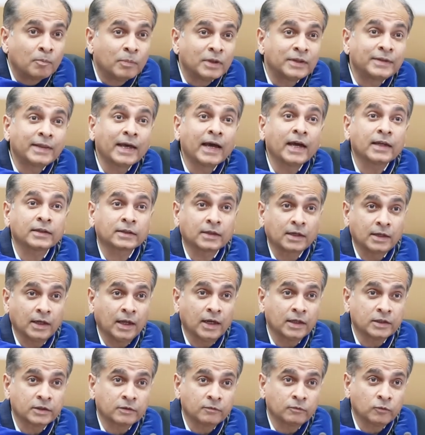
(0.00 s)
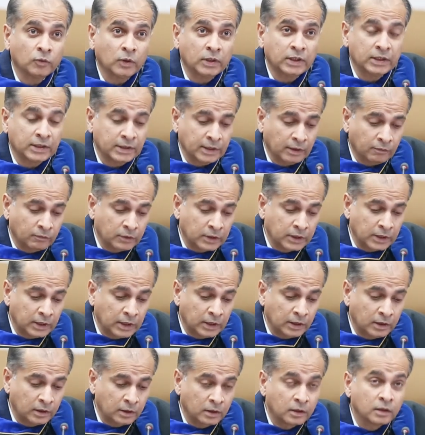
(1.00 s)
But that class of
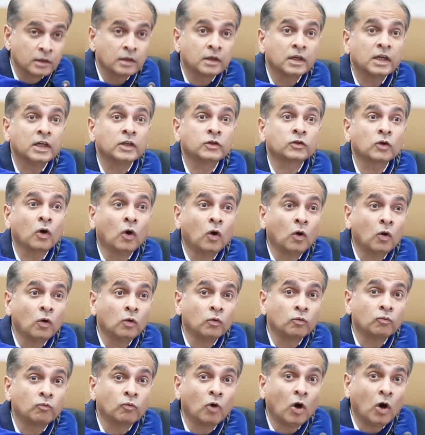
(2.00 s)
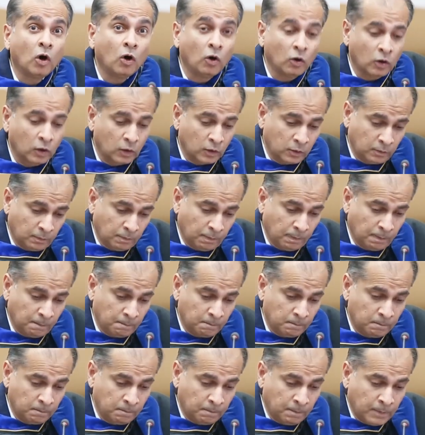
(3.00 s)
2017 is all wrong.
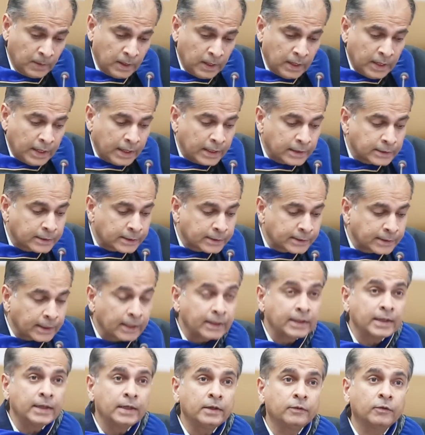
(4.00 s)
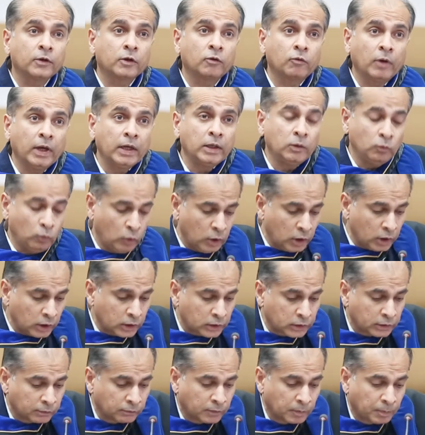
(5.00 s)
In studying the great
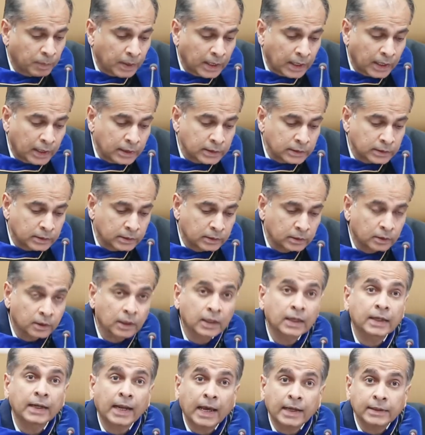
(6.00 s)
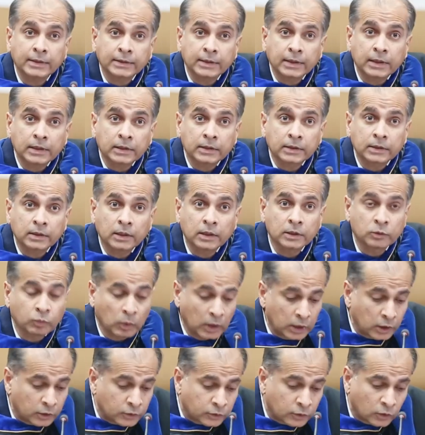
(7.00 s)
works of the past, the classics as
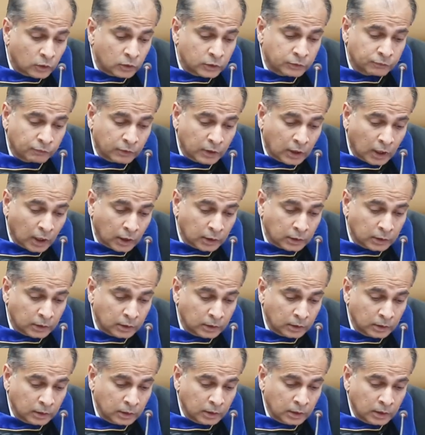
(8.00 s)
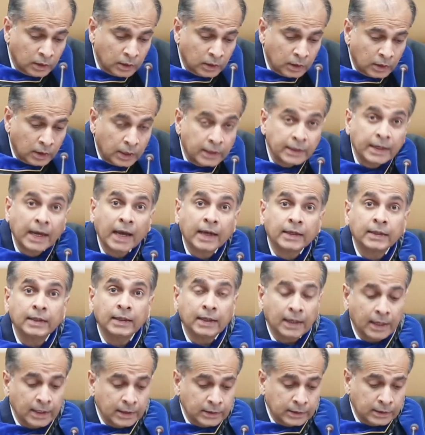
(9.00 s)
well as those forgotten, in
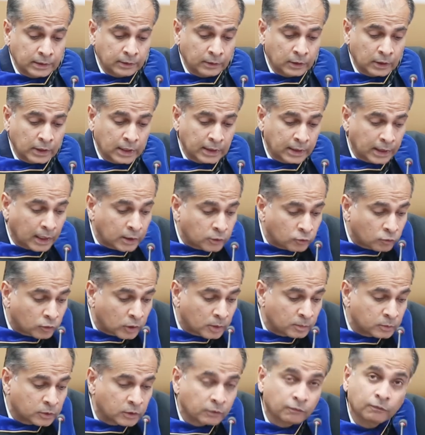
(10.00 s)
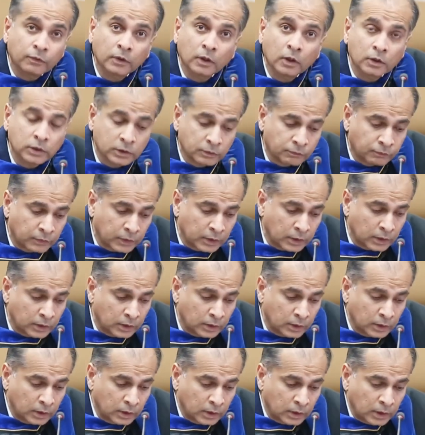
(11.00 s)
analyzing the conundrums of philosophy,
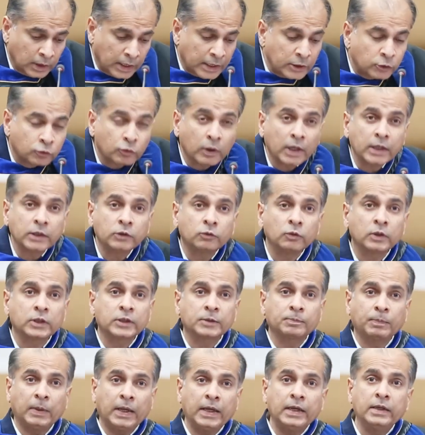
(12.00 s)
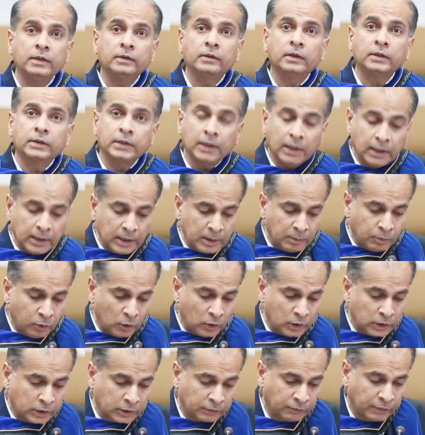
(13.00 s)
in trying to explain the turning
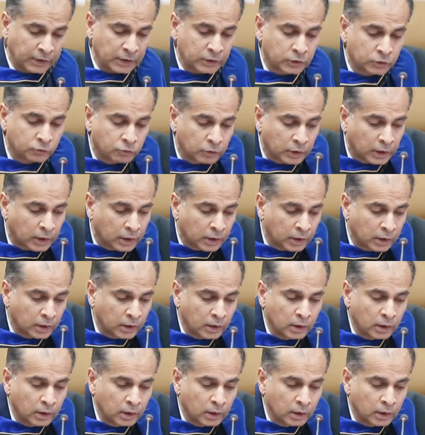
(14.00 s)
points of history,